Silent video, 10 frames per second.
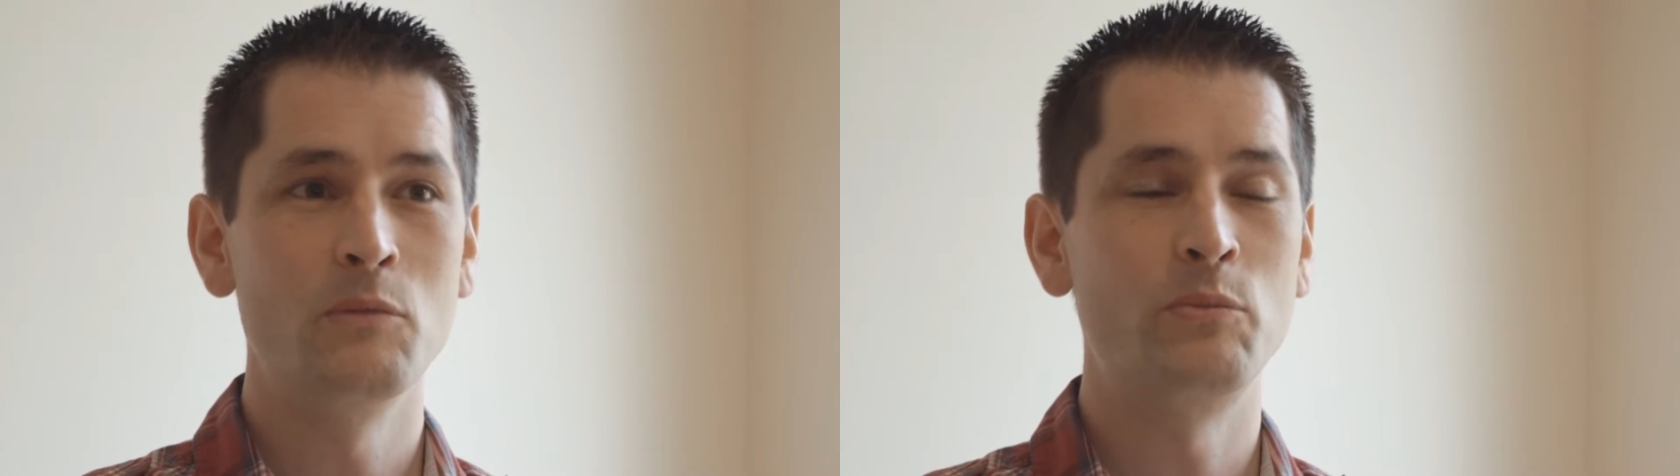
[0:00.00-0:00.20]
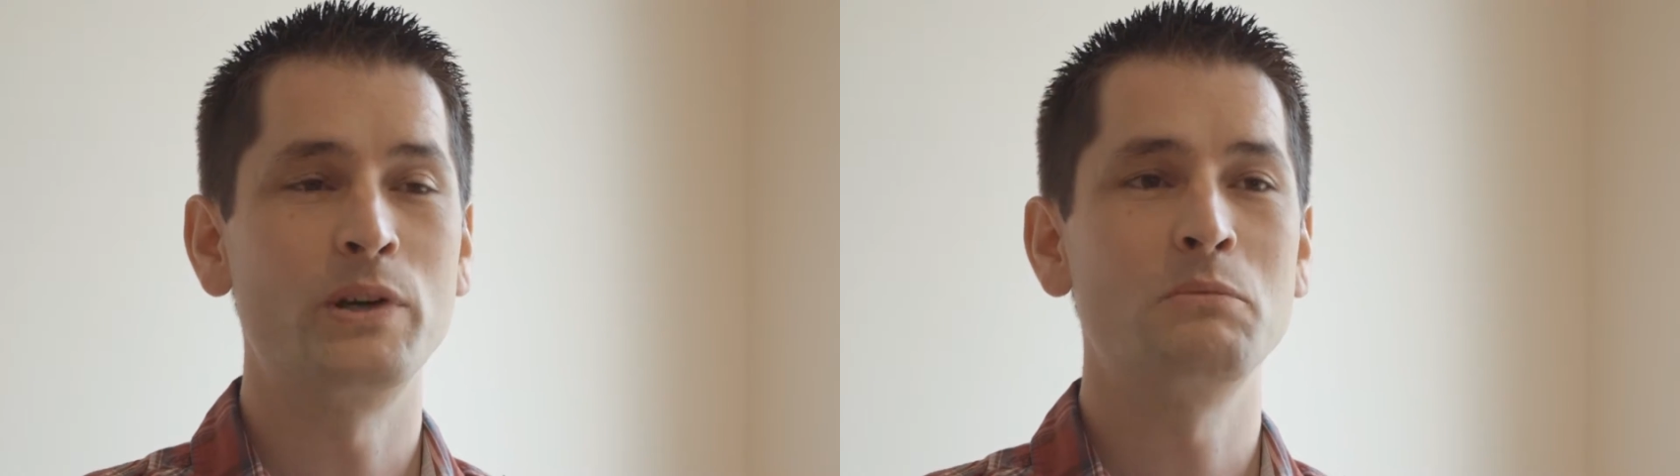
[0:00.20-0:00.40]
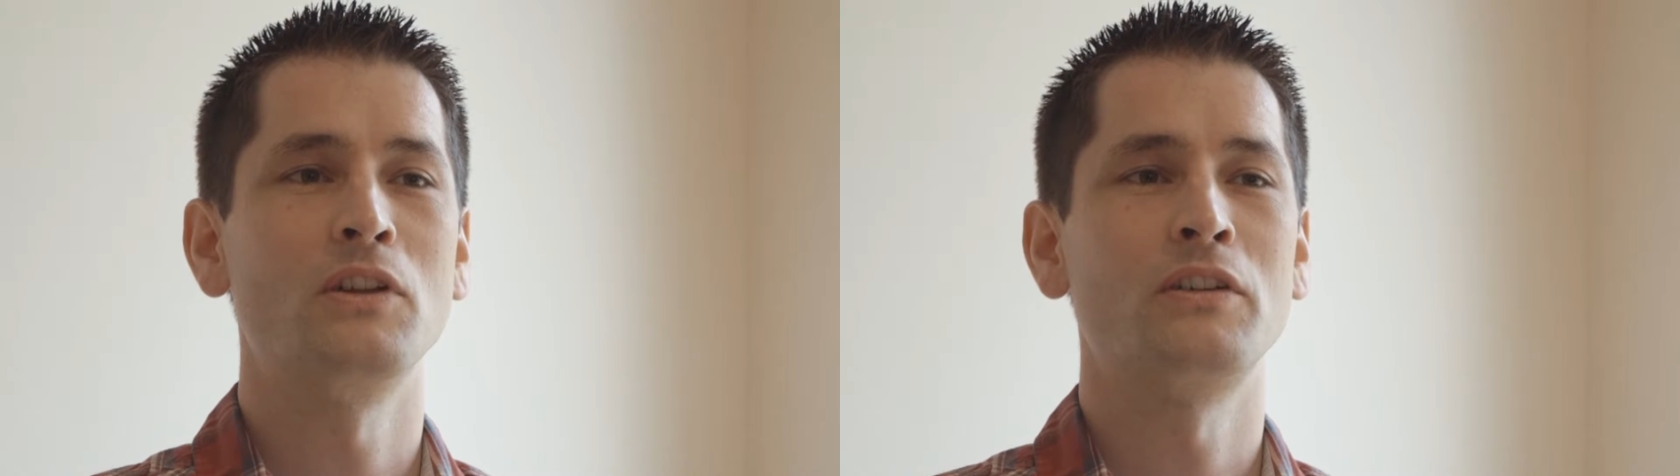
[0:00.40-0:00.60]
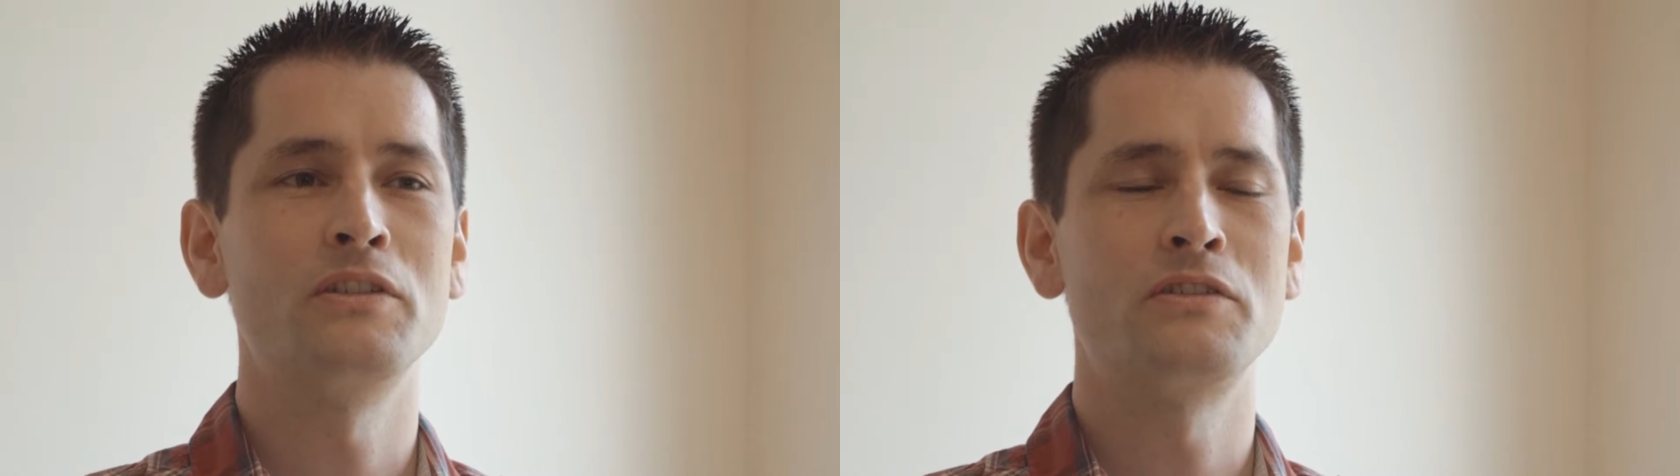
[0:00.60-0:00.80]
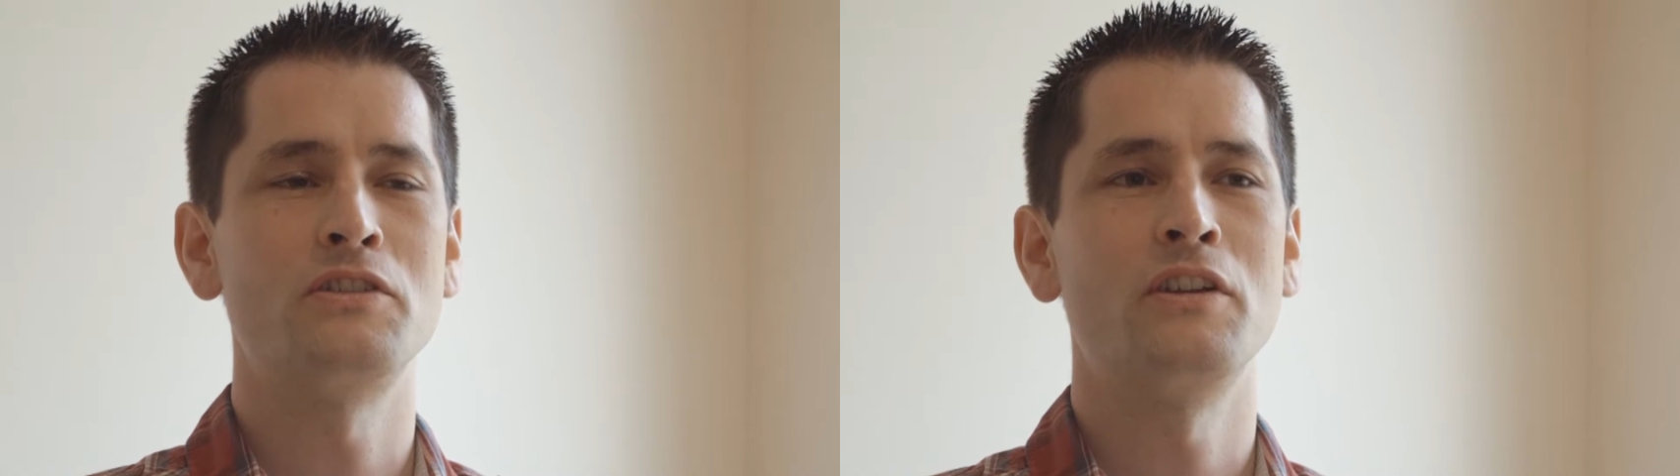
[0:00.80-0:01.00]
bring me along
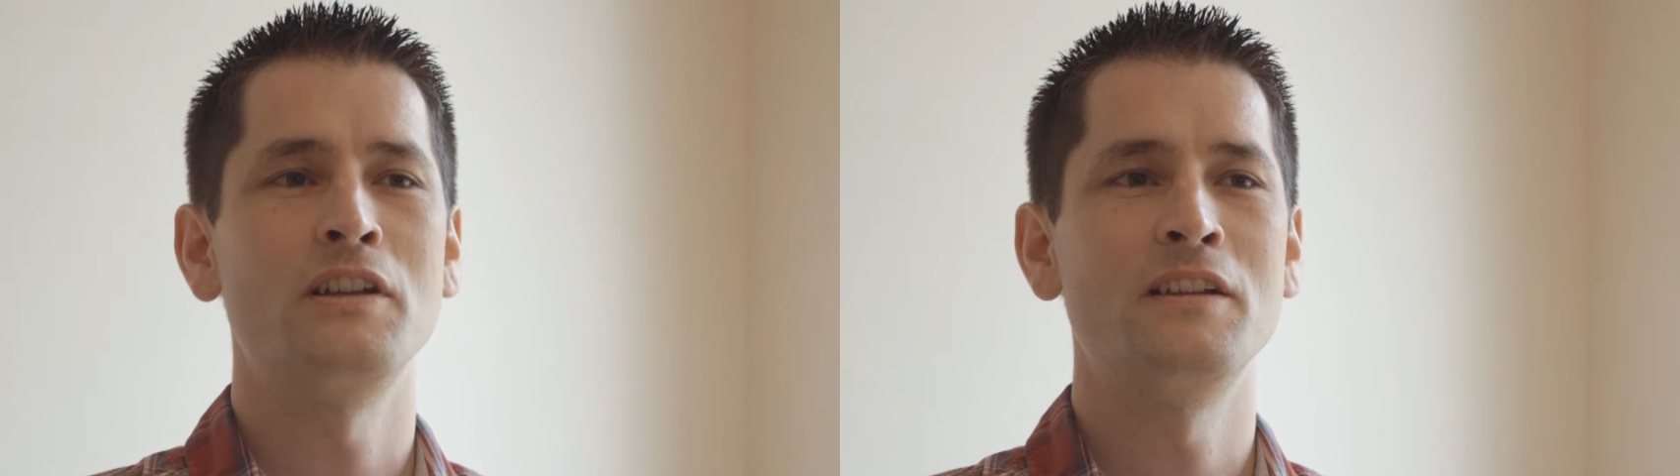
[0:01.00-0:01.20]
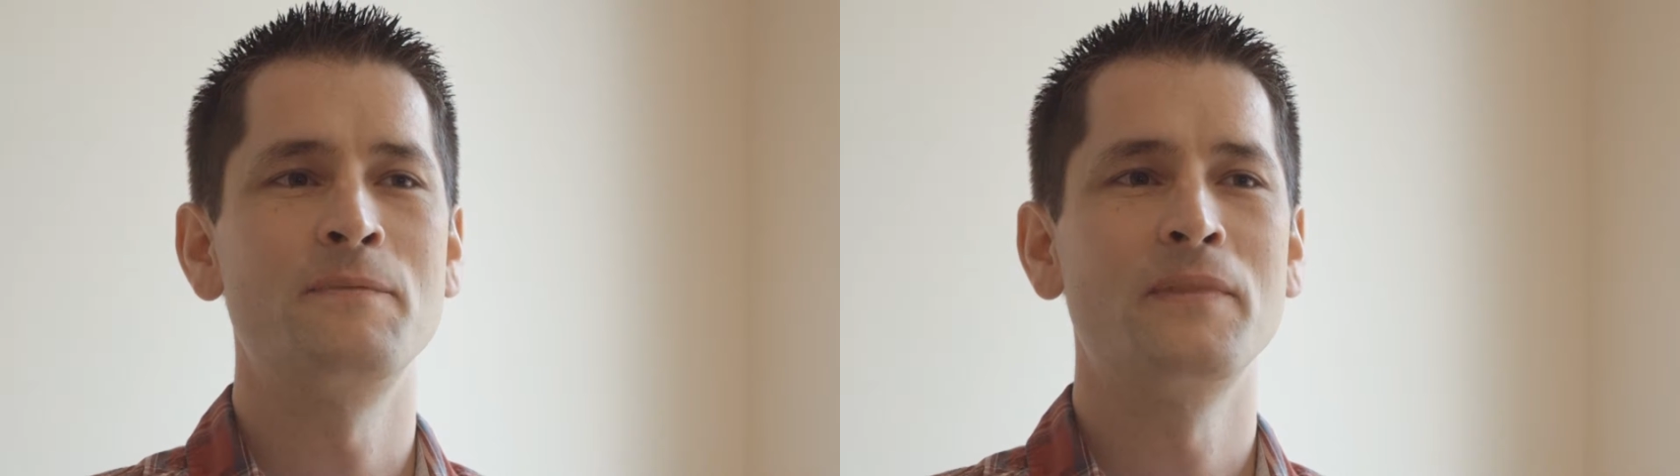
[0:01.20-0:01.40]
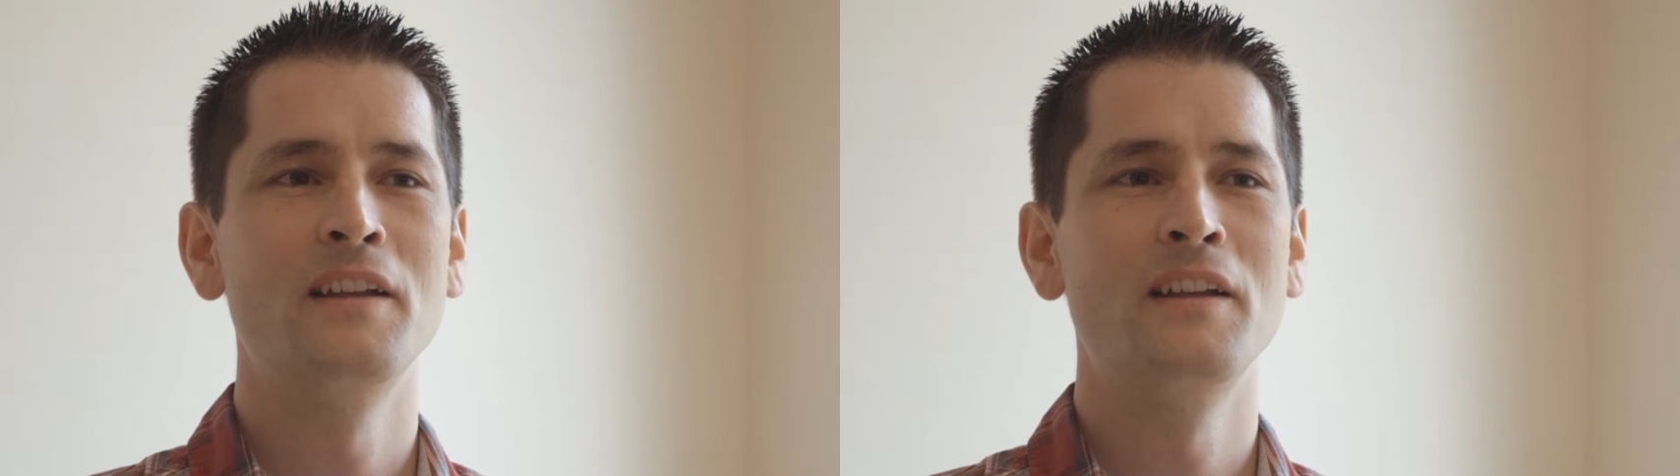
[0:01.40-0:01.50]
this journey, and